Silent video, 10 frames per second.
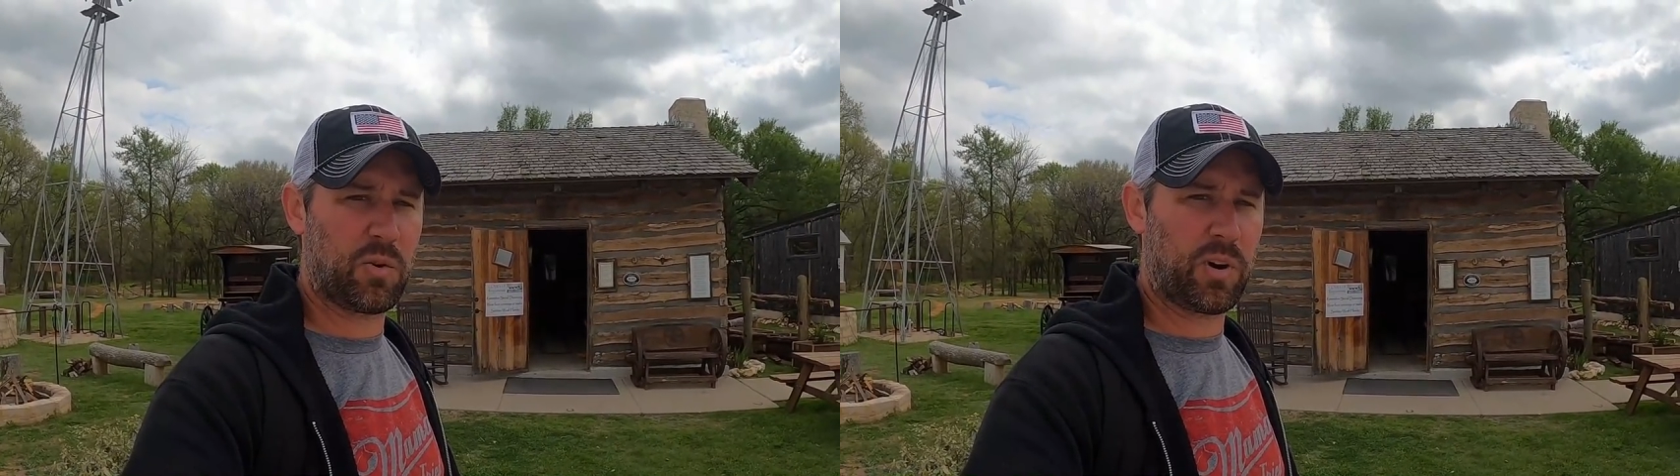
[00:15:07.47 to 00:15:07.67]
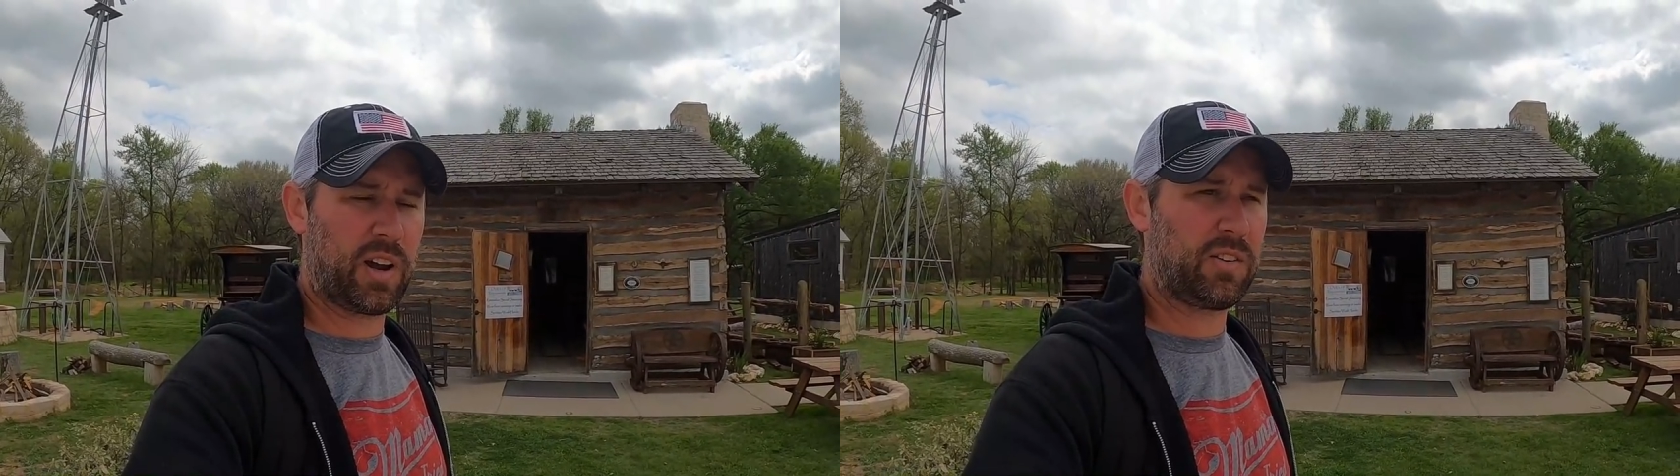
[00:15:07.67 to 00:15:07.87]

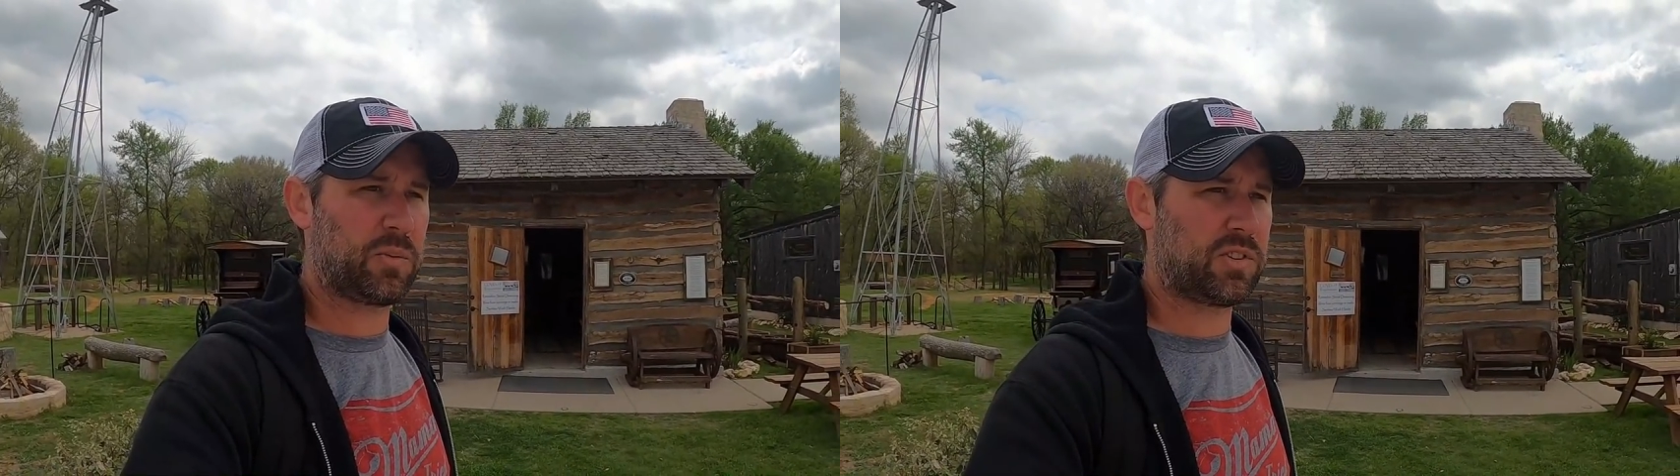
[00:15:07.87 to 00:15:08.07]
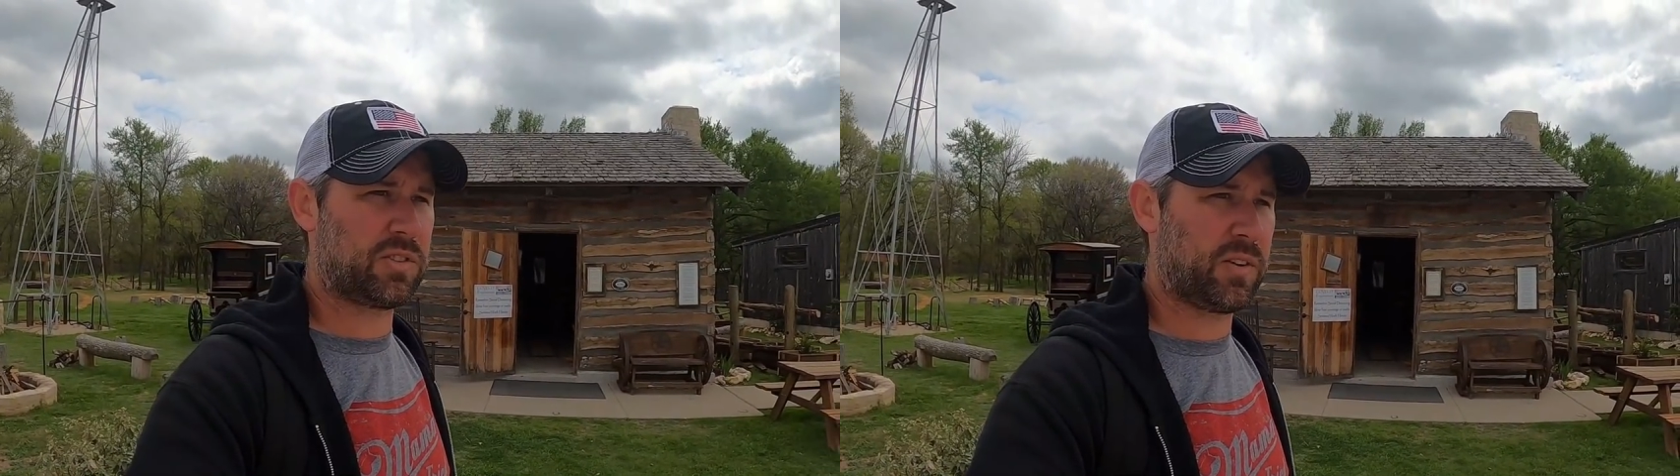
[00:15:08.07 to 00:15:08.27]

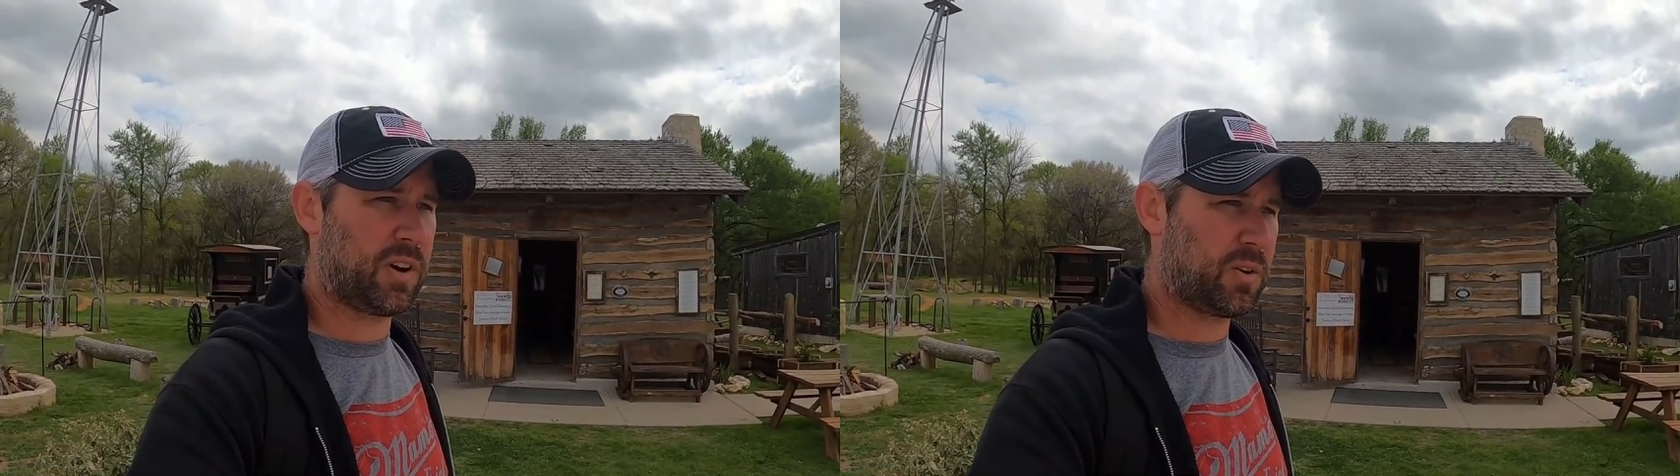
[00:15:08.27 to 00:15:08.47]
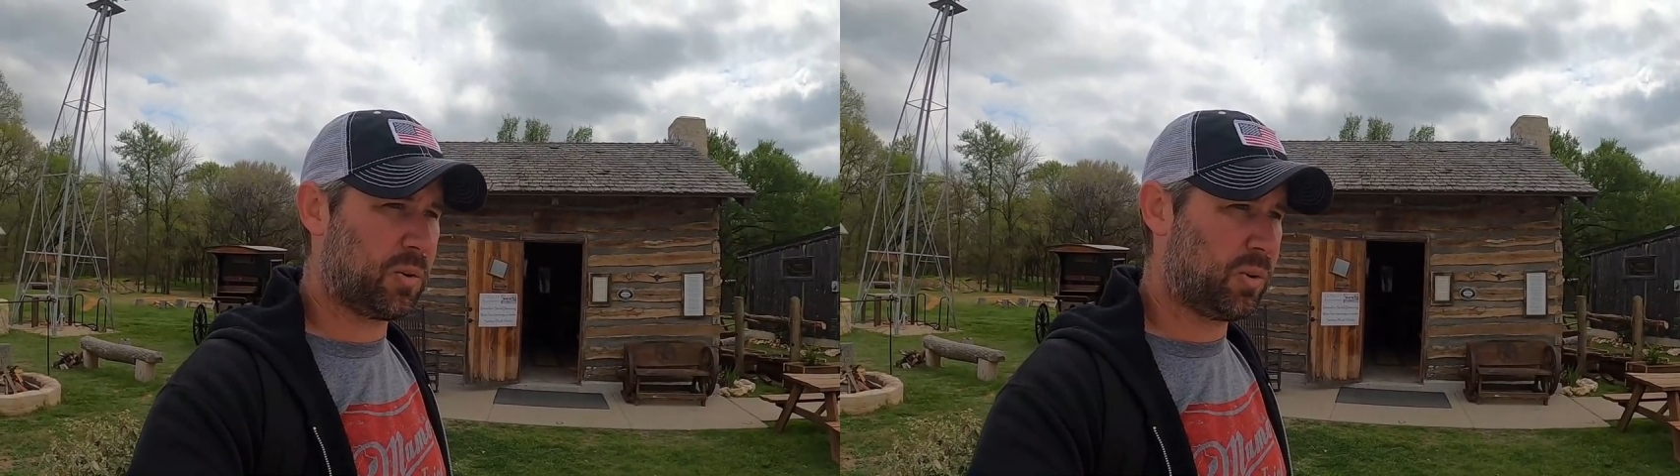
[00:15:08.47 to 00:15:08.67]
courthouse, which is
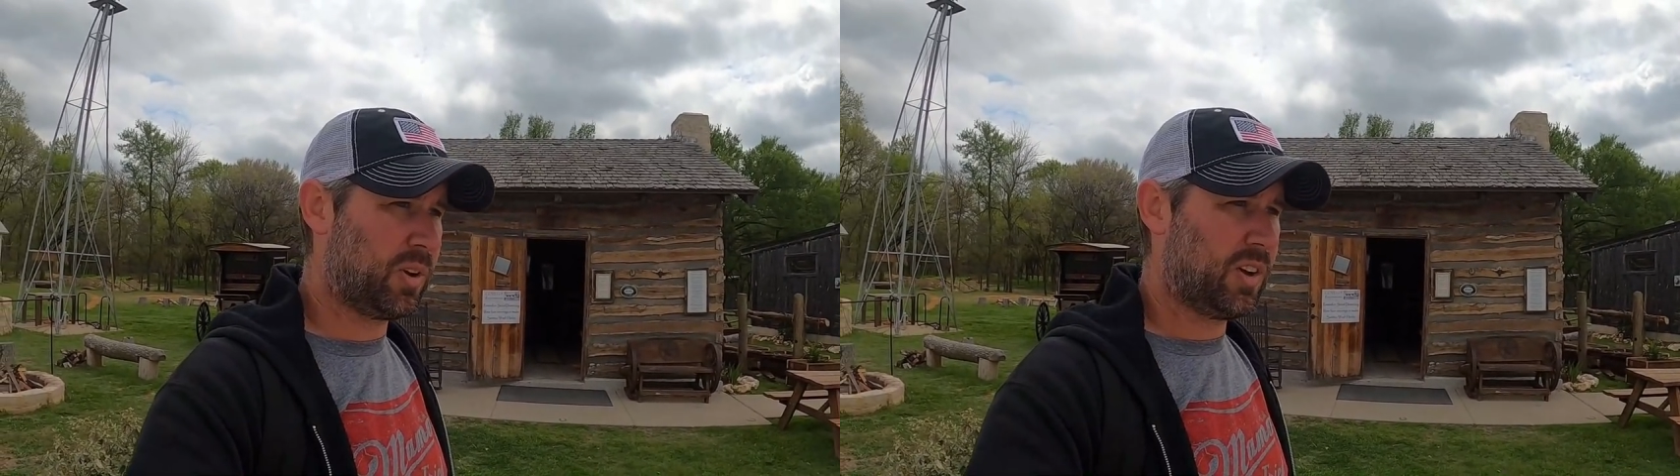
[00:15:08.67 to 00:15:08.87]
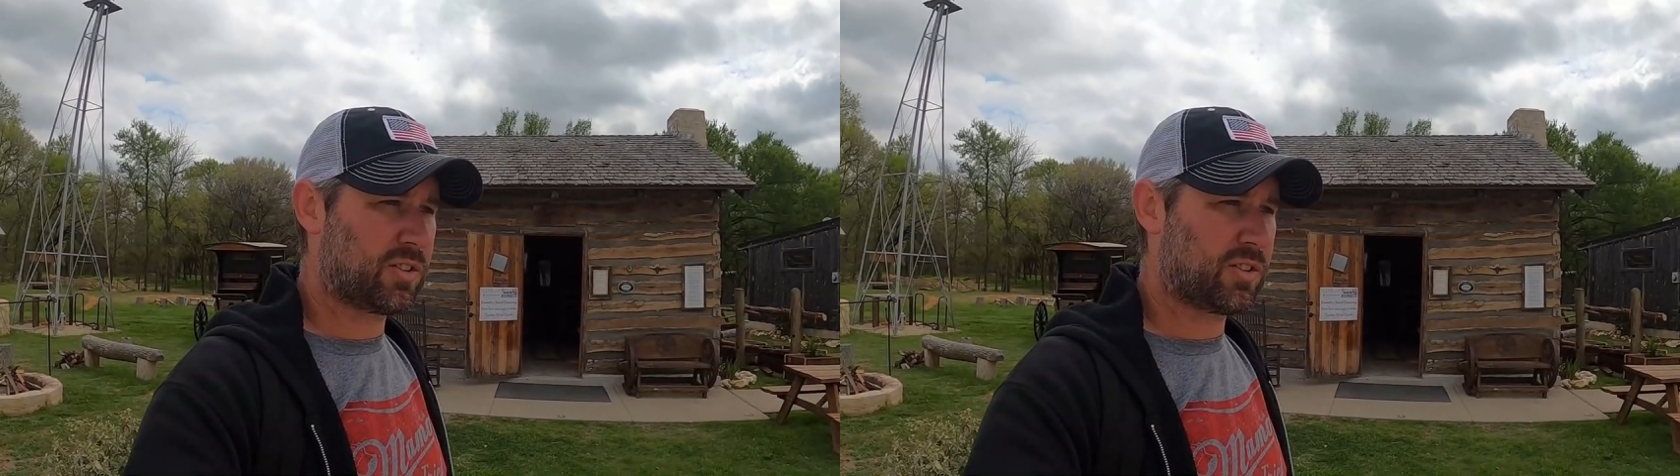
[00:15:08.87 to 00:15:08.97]
very cool.